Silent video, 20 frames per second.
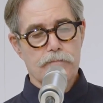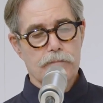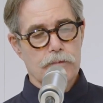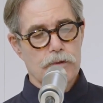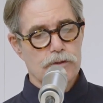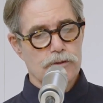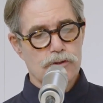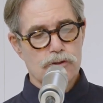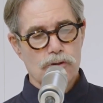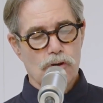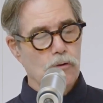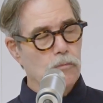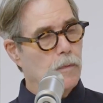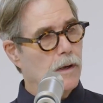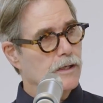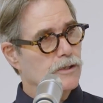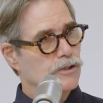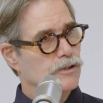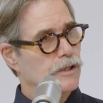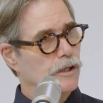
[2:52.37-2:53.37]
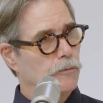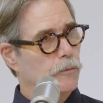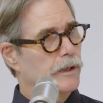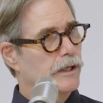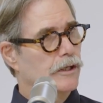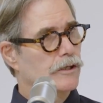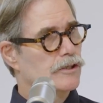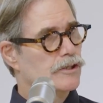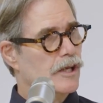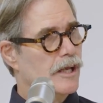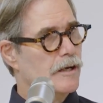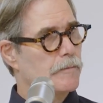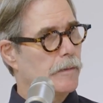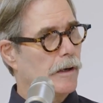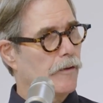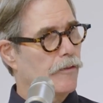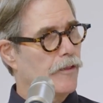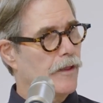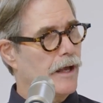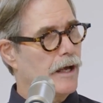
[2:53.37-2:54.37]
There's so much that we could say
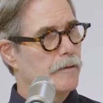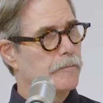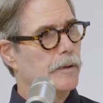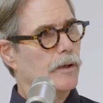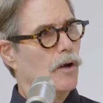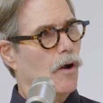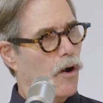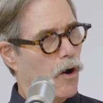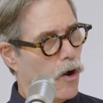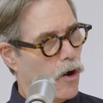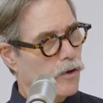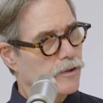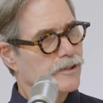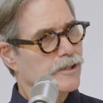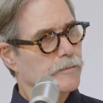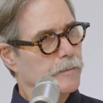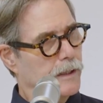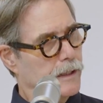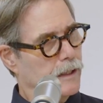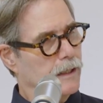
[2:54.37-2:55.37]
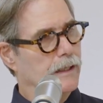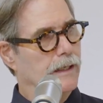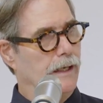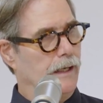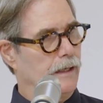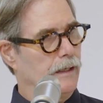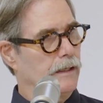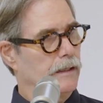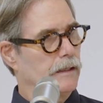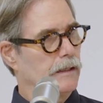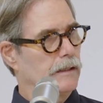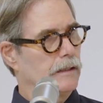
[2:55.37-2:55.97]
about that, but ultimately,